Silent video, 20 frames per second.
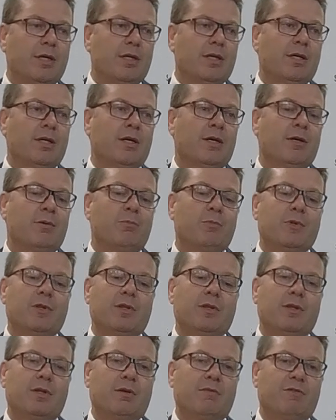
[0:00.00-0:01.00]

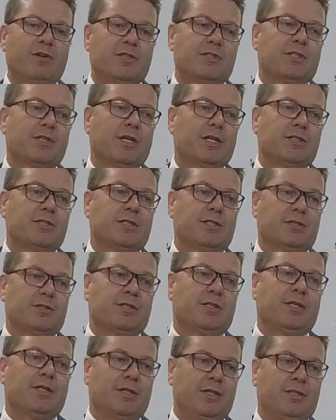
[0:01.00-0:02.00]
The investigation, as I
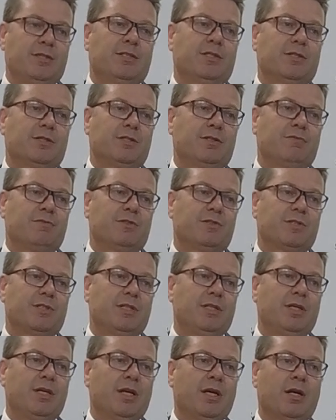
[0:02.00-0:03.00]
said, is in its
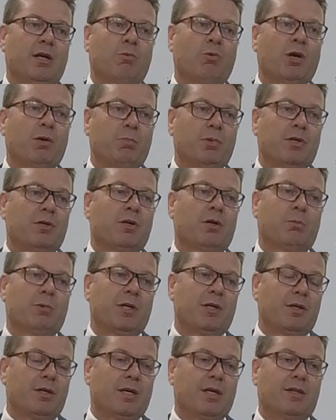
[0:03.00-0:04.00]
infancy, and I won't be
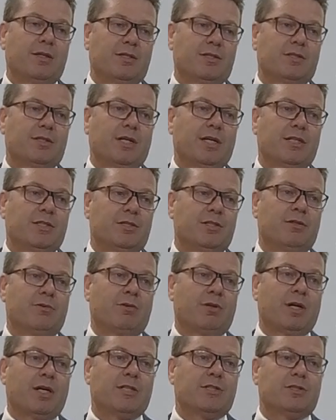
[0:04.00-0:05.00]
commenting at this stage in
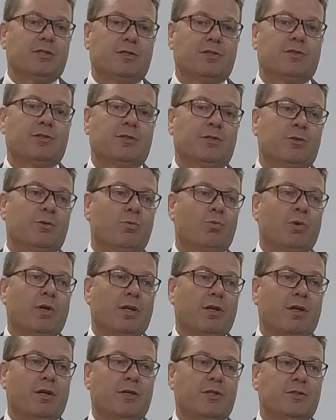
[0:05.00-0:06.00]
relation to
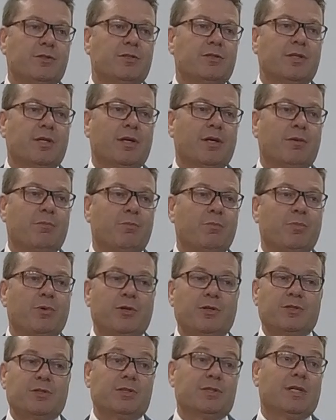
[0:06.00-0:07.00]
whether those
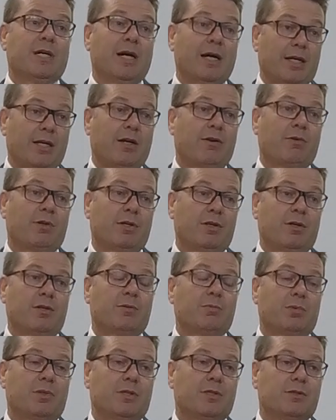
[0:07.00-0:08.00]
persons are currently known
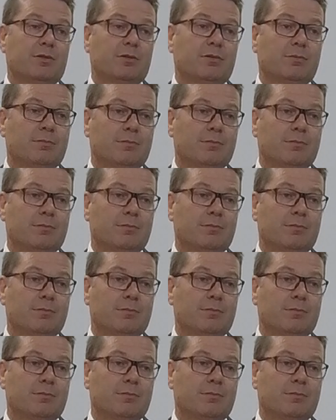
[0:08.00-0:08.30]
to police.